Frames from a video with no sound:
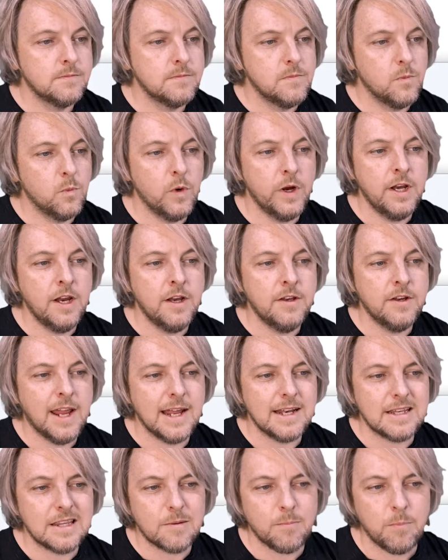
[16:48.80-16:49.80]
We need to
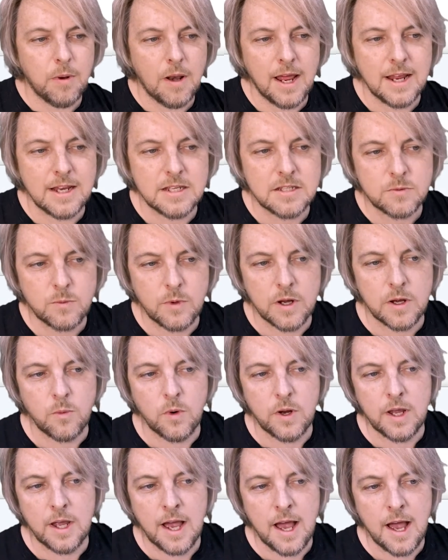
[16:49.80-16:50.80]
get to the place where
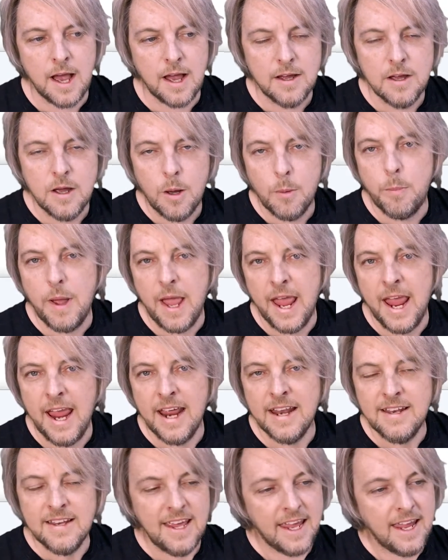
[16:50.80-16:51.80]
we are
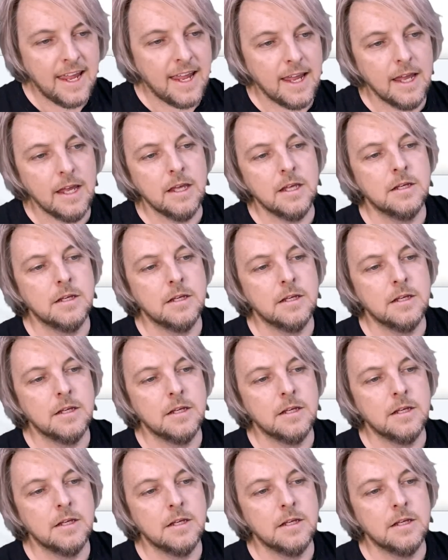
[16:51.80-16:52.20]
panting,